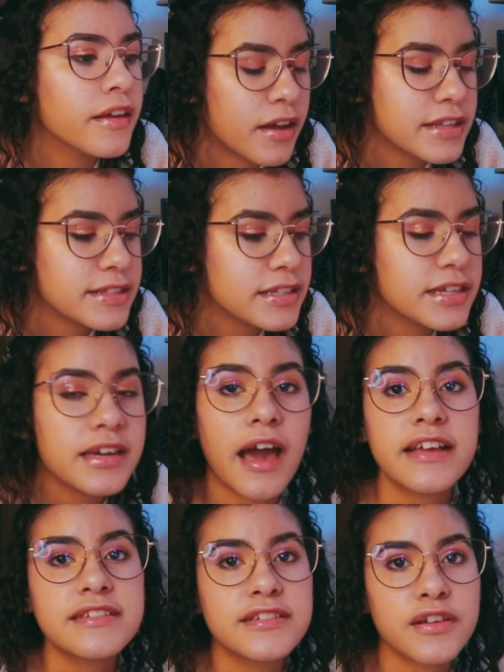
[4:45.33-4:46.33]
Honestly,
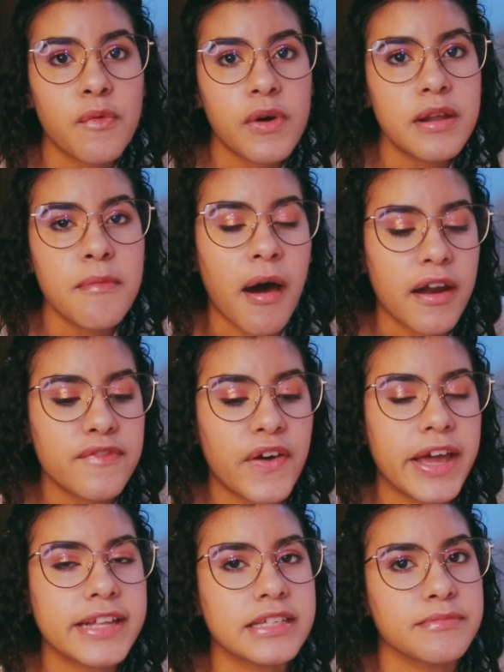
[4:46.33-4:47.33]
I still want to
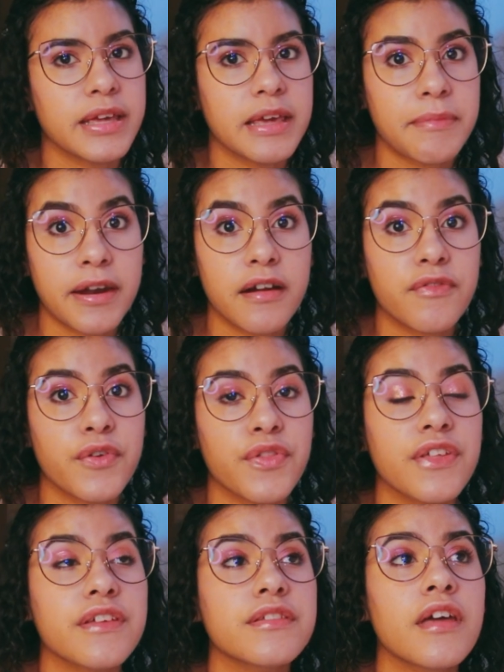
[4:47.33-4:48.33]
modify it to make it better for
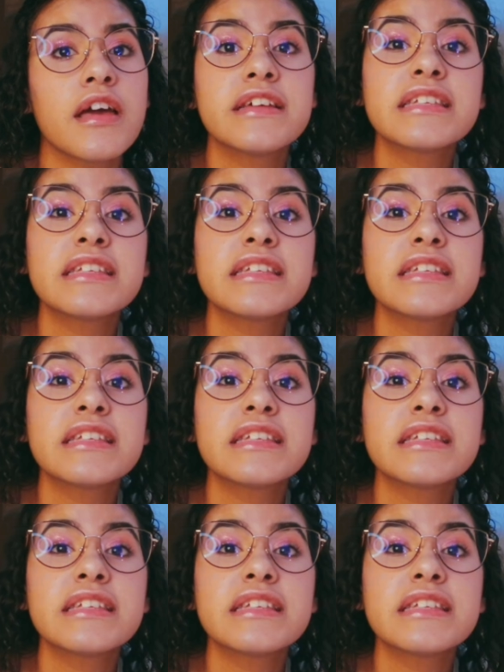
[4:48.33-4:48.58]
this